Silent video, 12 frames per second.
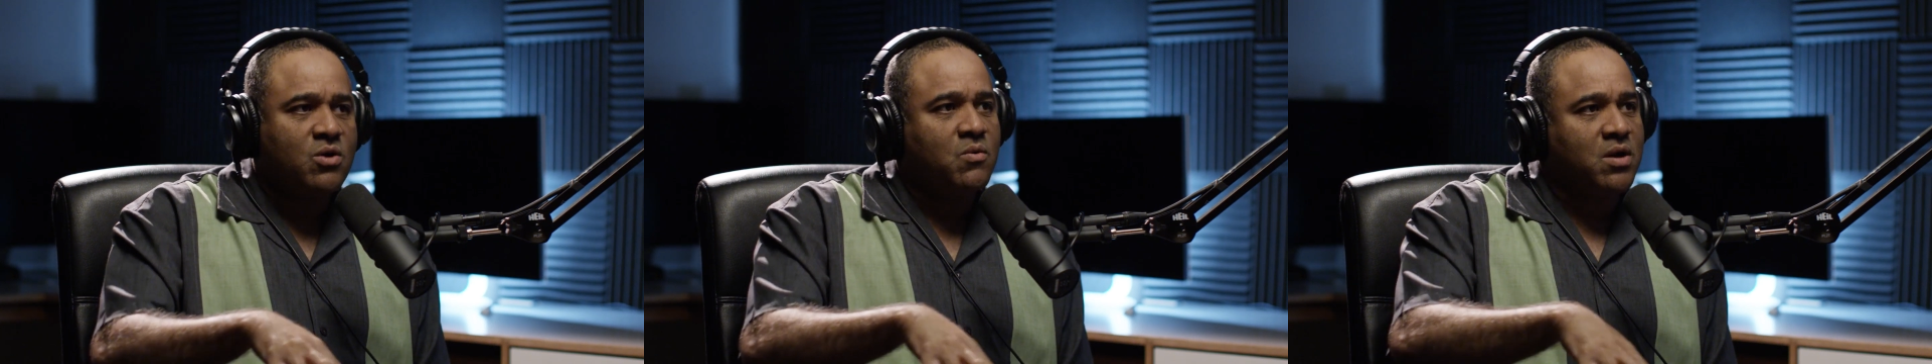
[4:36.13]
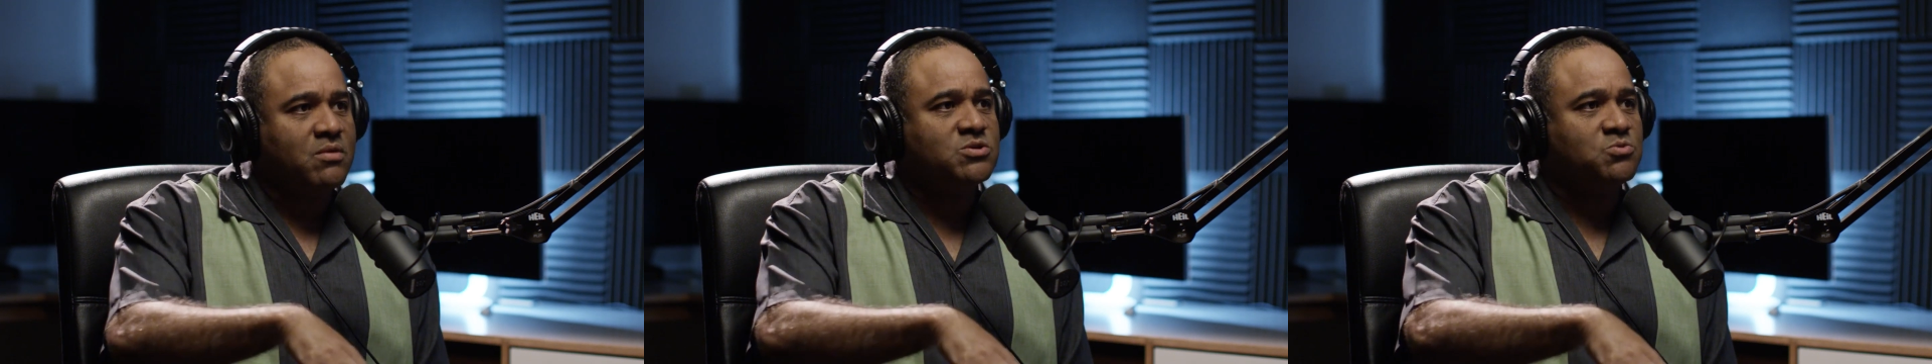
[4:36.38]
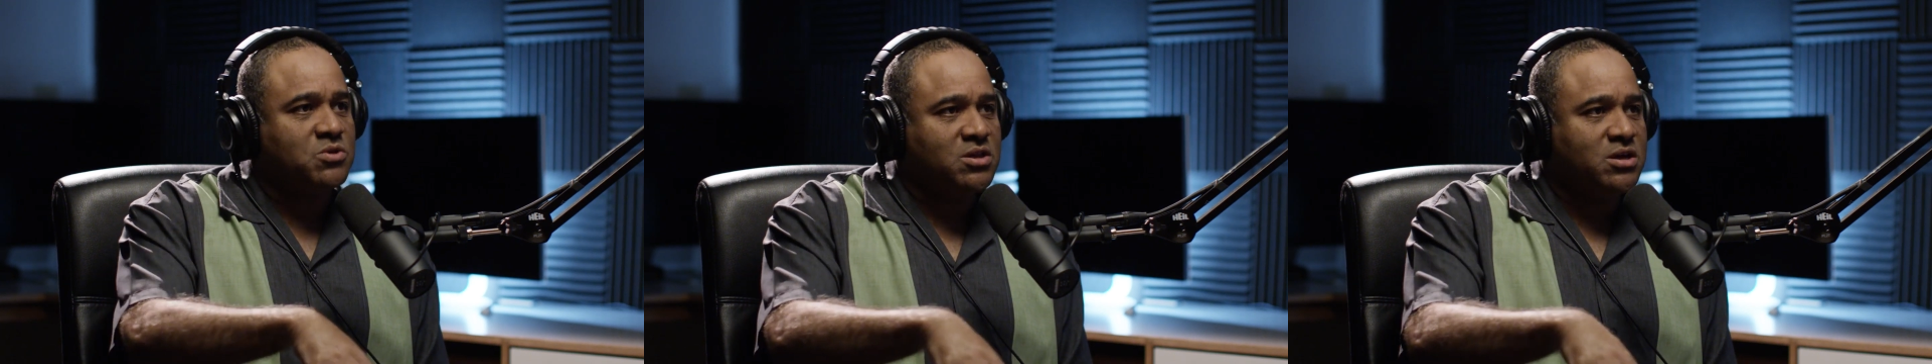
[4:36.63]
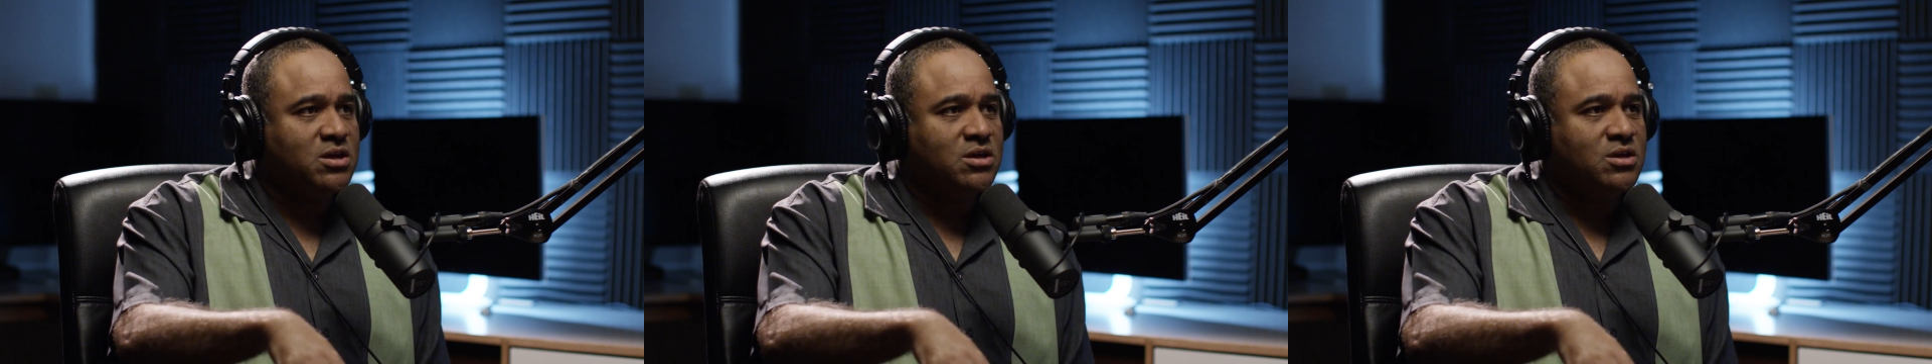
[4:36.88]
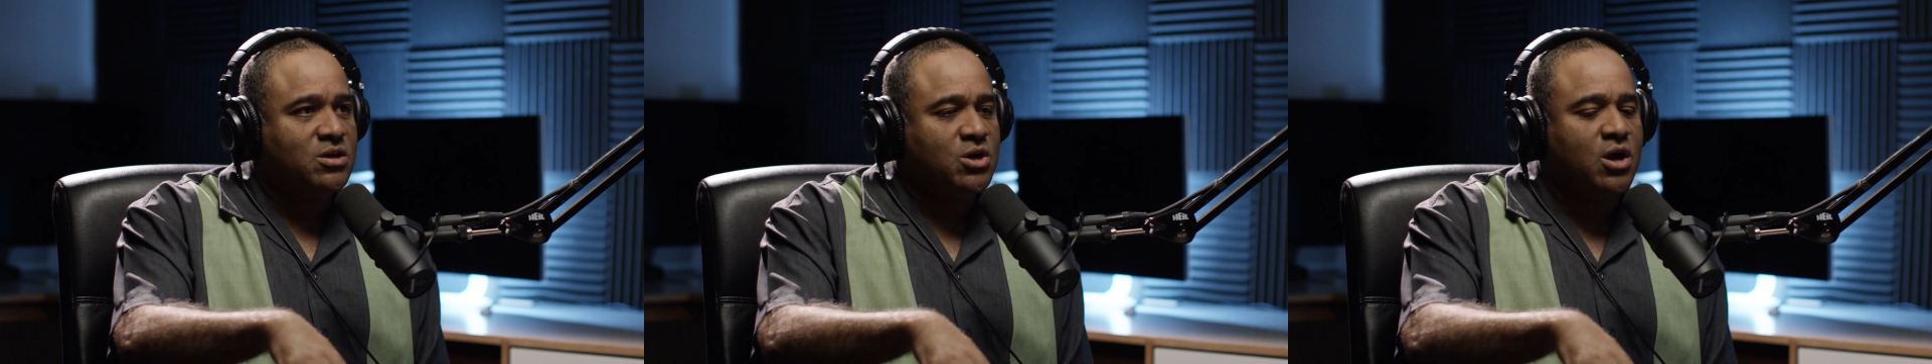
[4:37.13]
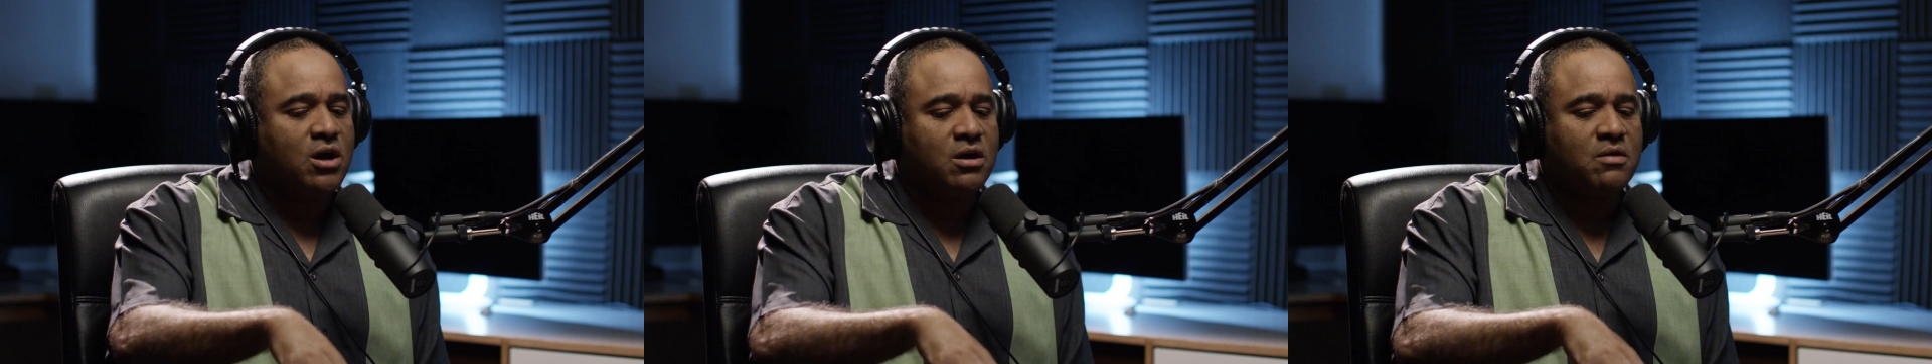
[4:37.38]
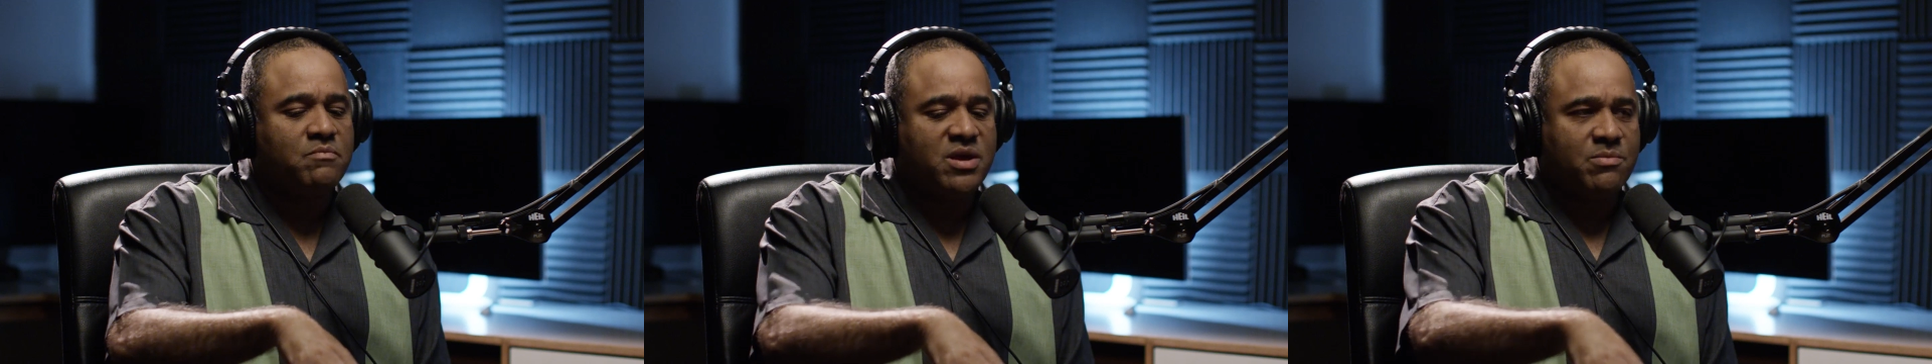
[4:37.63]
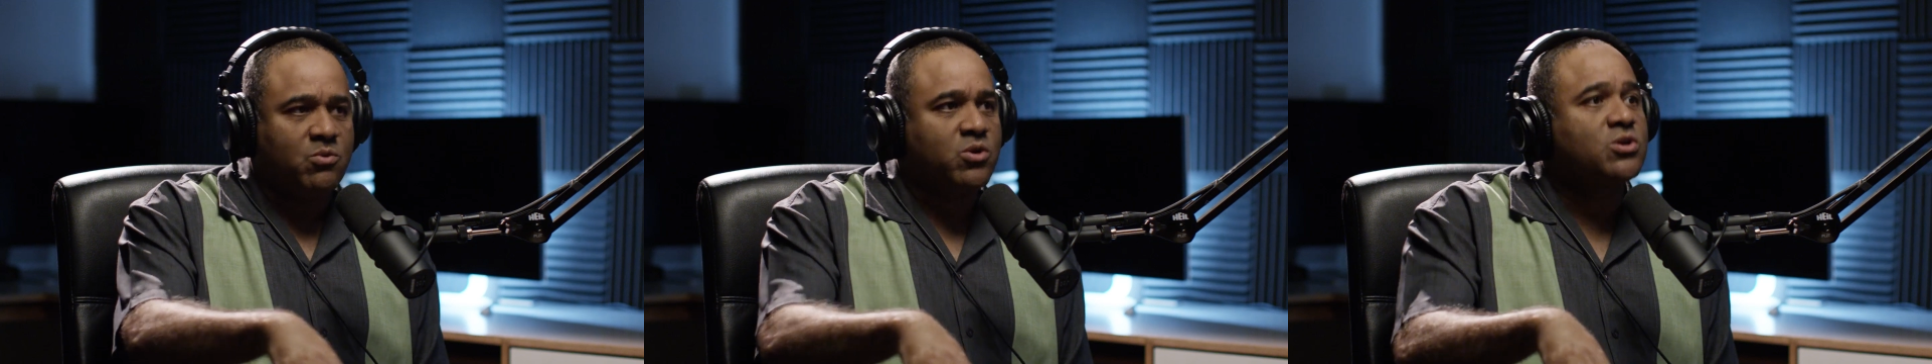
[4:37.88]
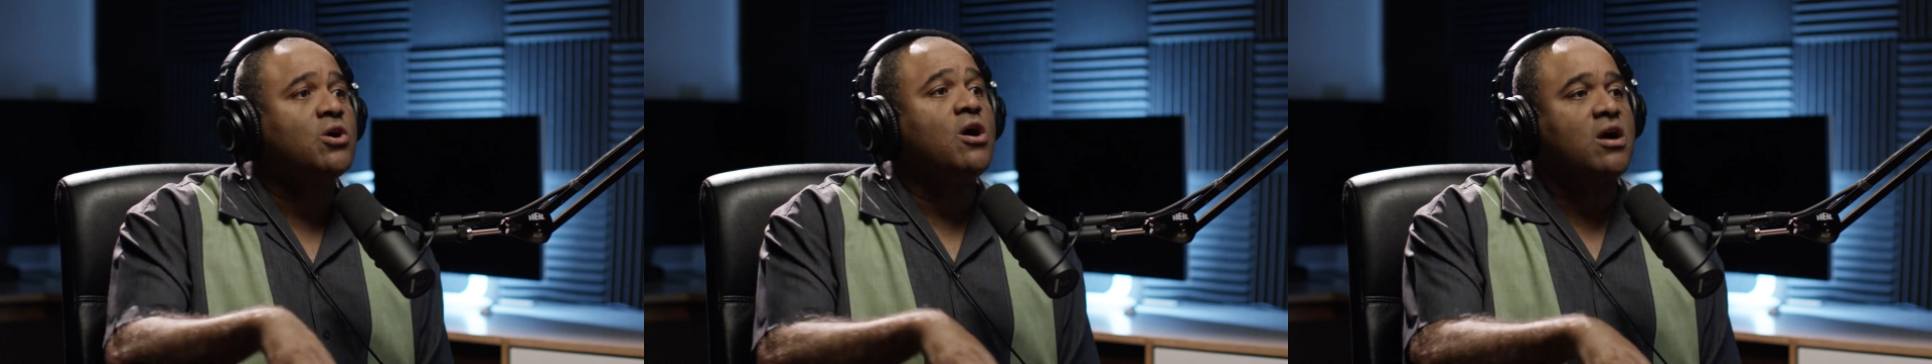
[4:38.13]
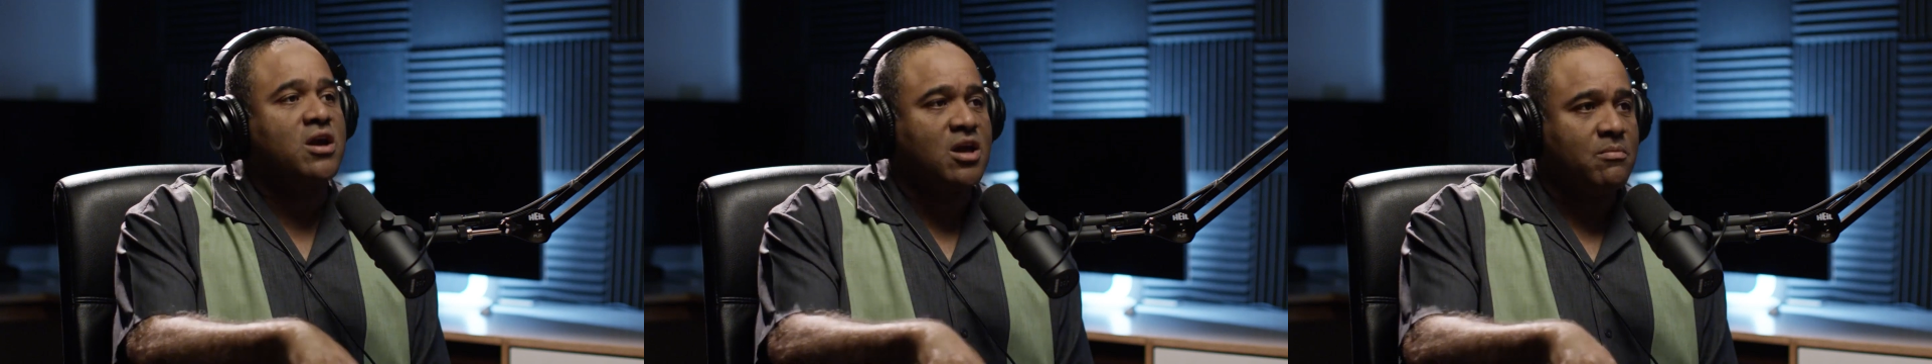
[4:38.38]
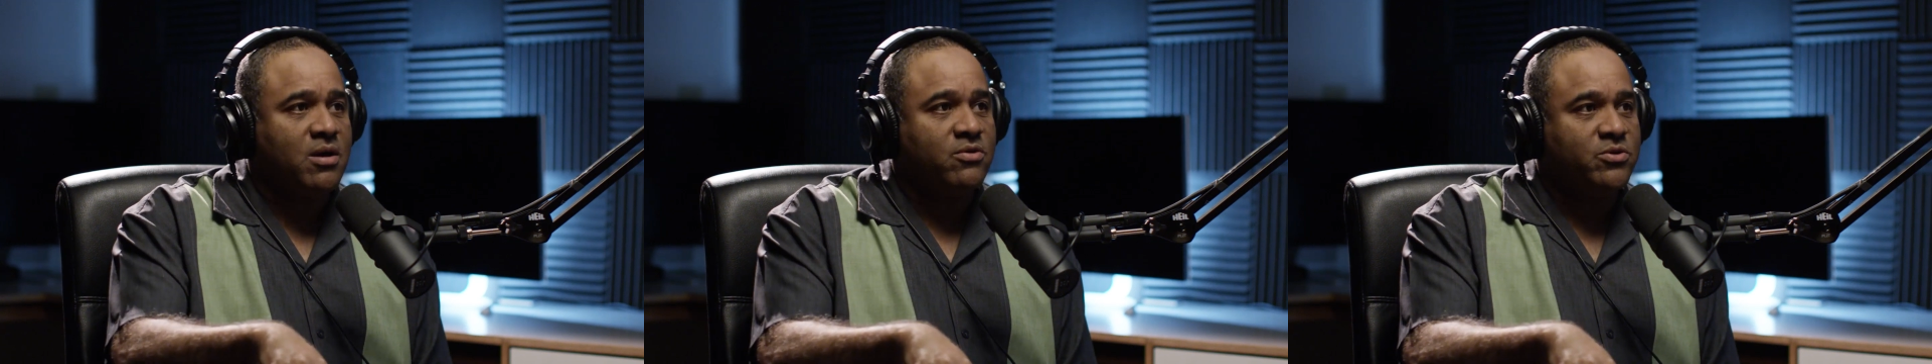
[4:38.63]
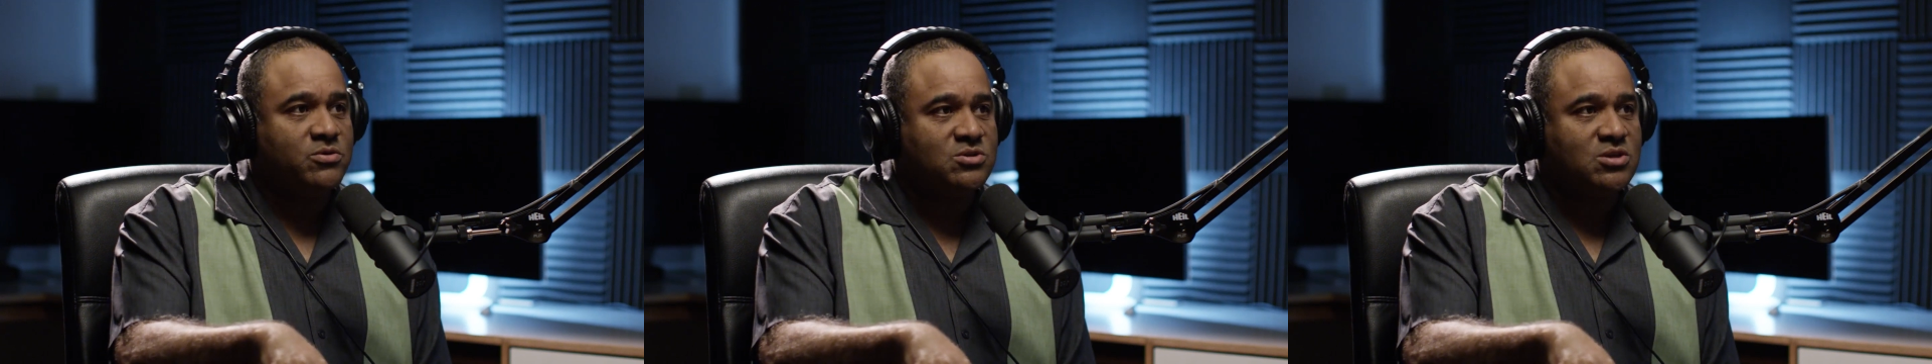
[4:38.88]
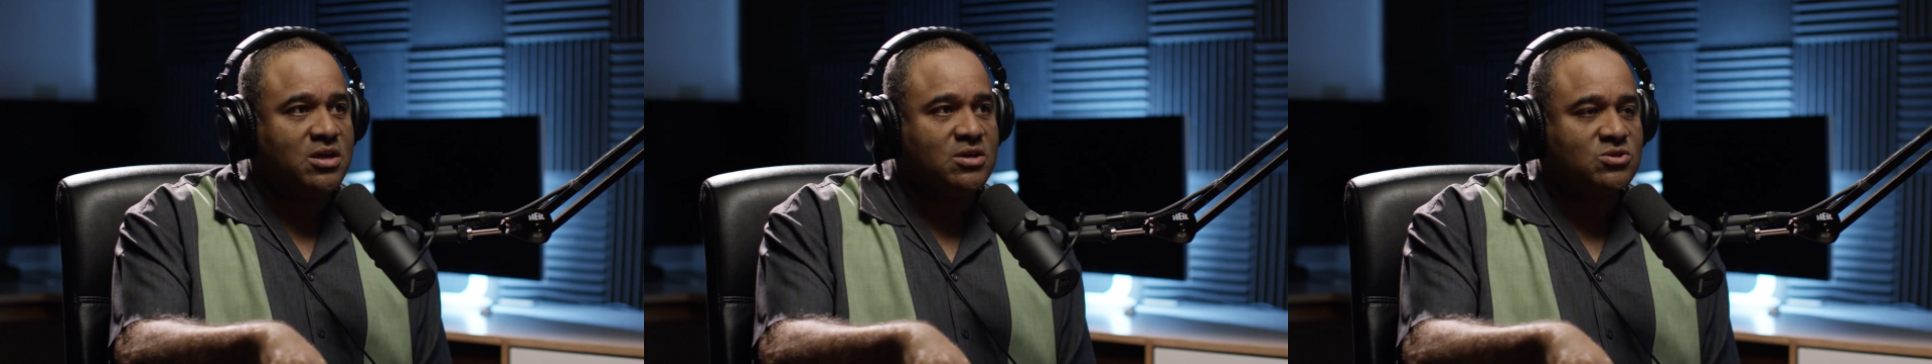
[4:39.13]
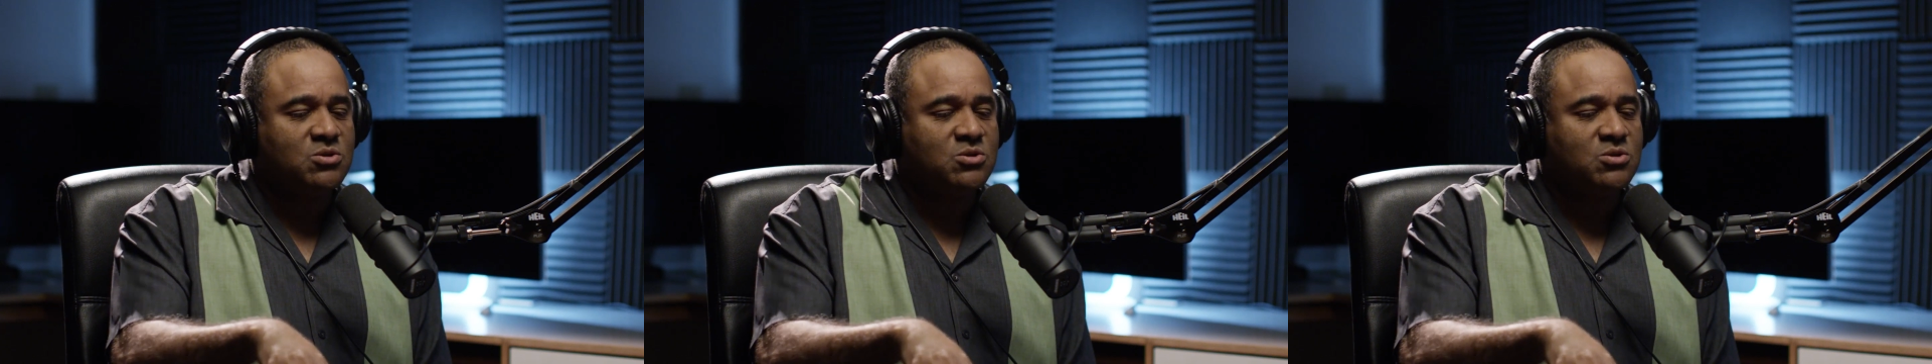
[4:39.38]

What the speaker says: When I was really young, people were talking about those things.